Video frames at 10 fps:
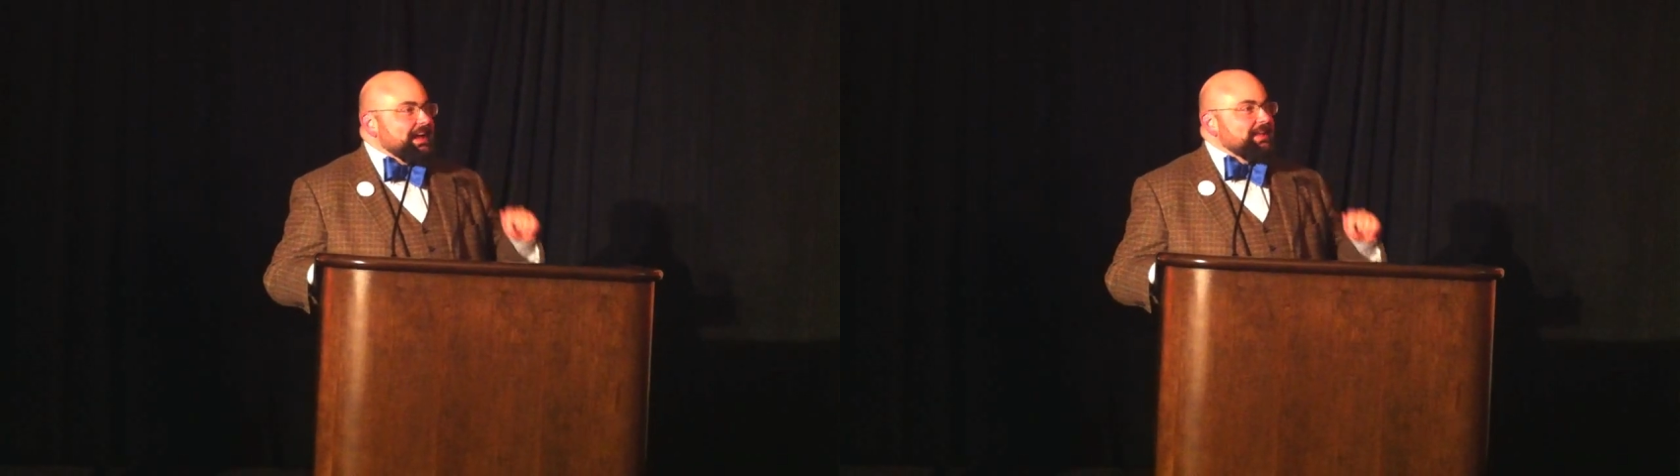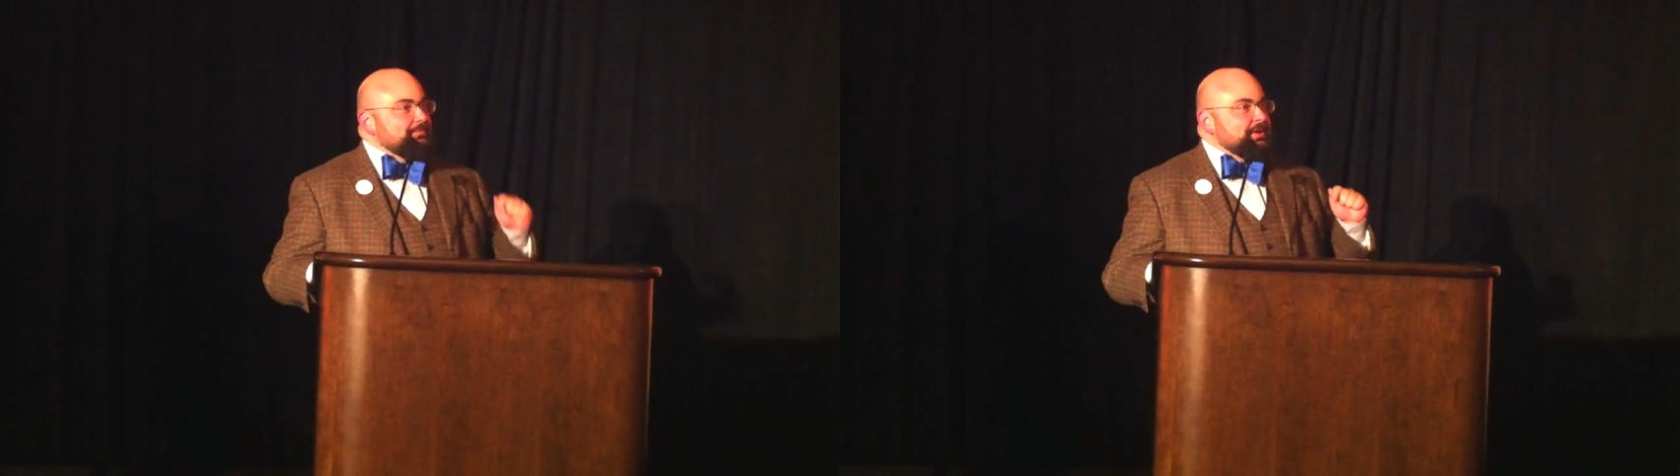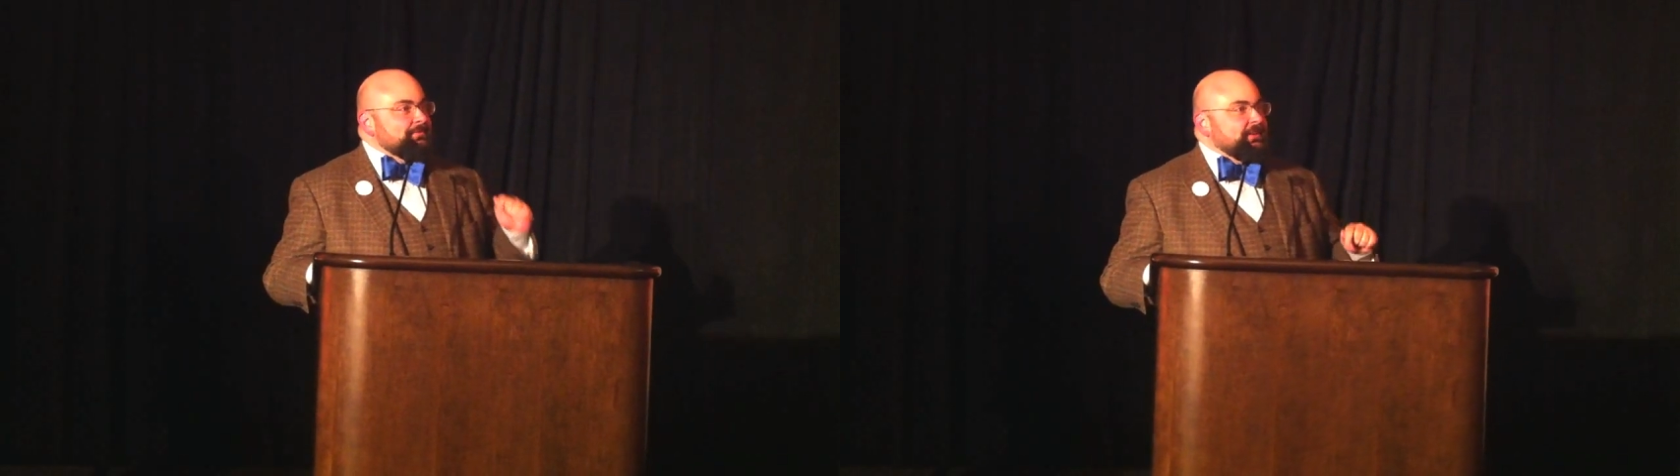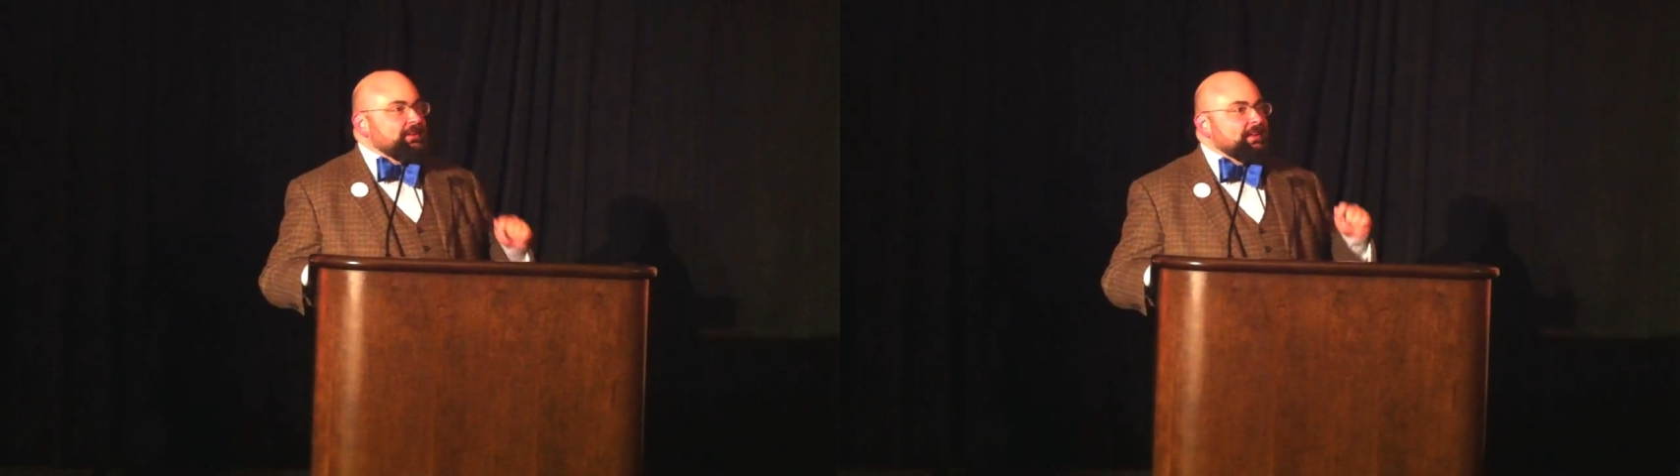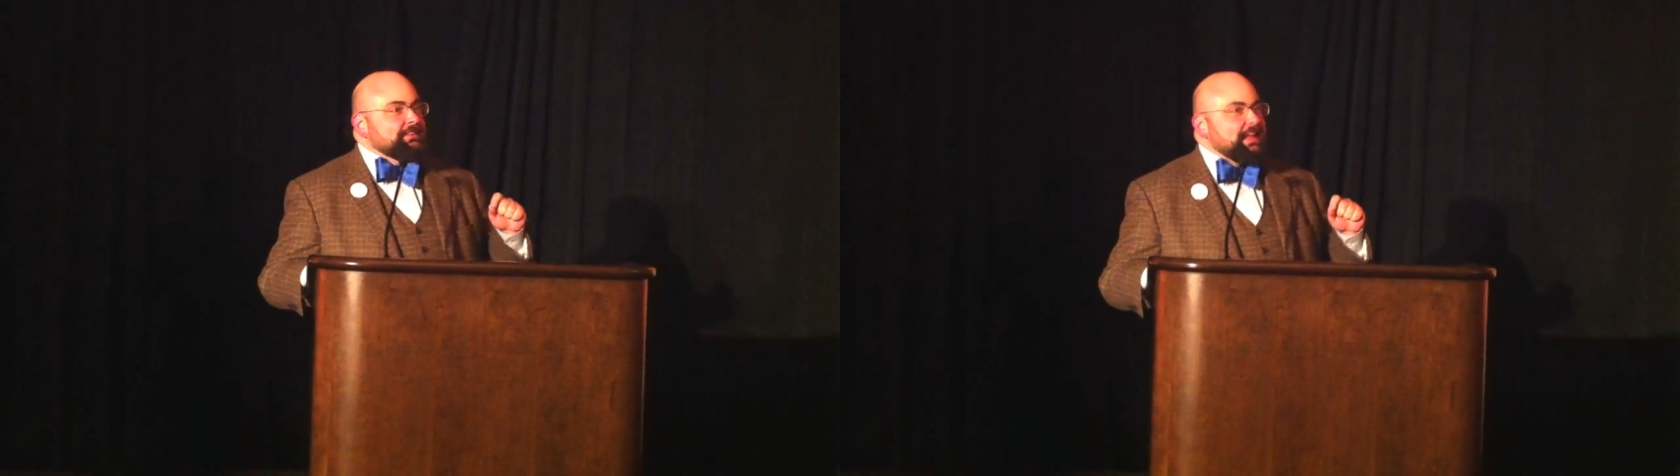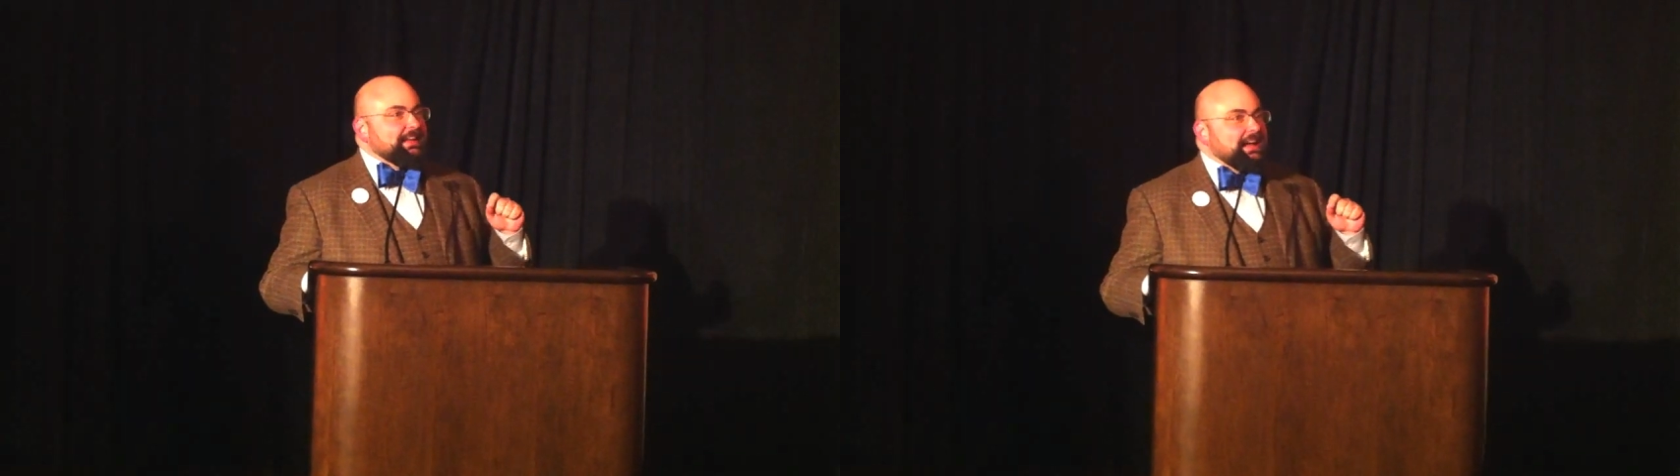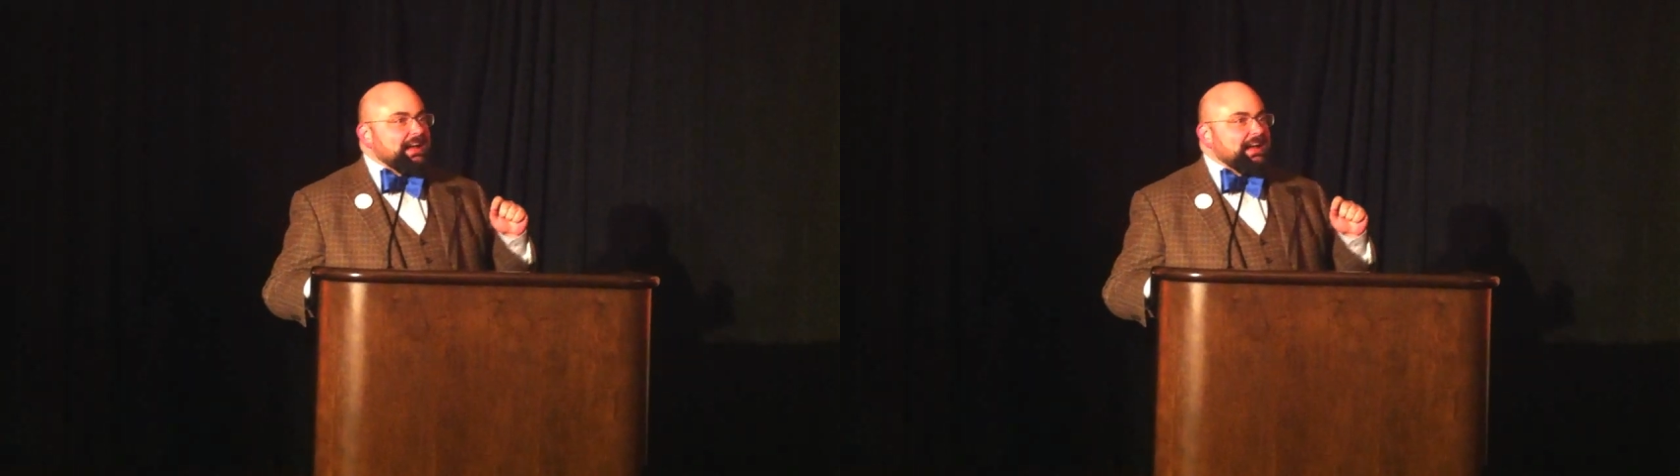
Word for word: I have been feeling like